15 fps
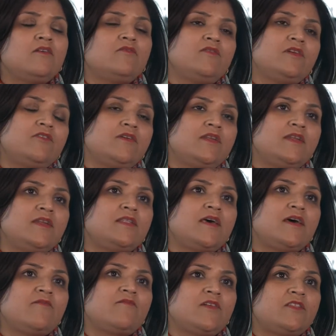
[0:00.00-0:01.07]
We treated
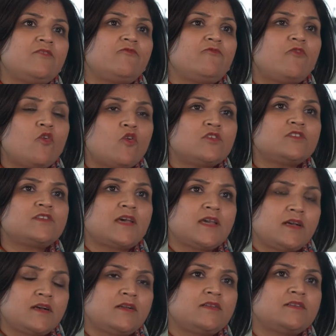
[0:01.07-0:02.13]
them with four
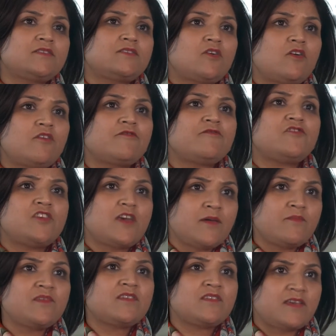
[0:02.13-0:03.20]
cycles of
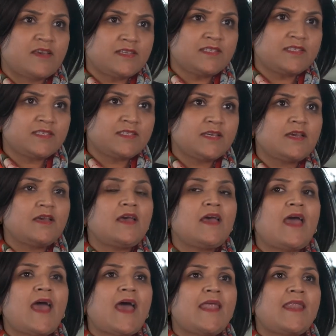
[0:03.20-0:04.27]
GEM-CIS
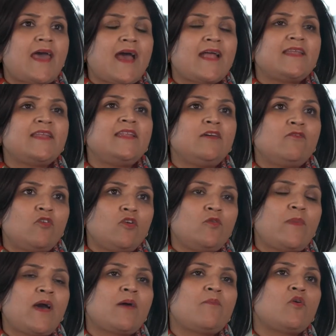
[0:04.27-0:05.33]
and added
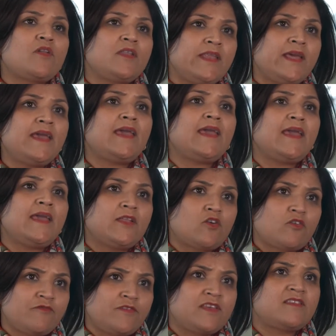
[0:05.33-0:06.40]
nivolumab on day eight
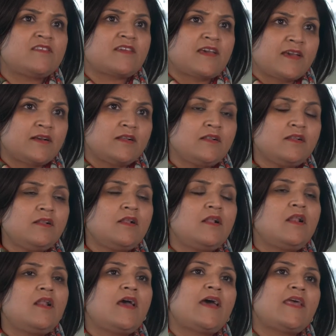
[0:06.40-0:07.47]
of each cycle
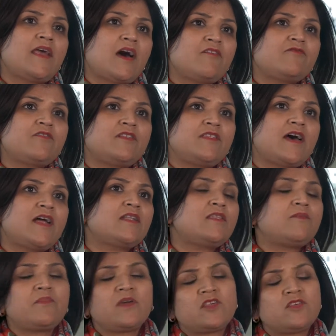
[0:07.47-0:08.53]
and after that
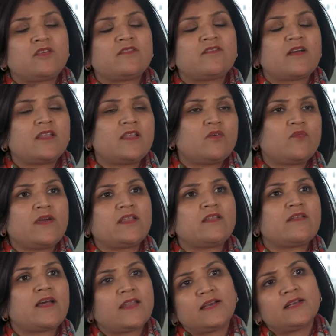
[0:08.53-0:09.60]
the patients underwent
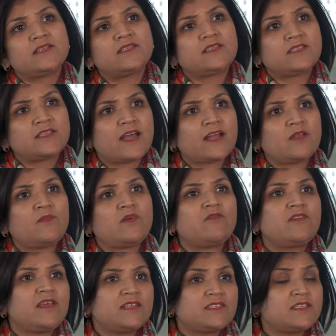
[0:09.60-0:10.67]
radical cystectomy
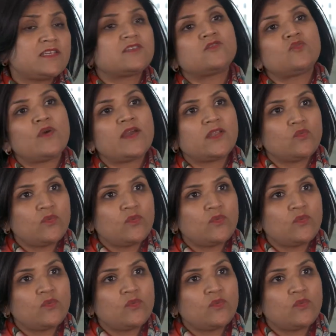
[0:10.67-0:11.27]
within 6 to 8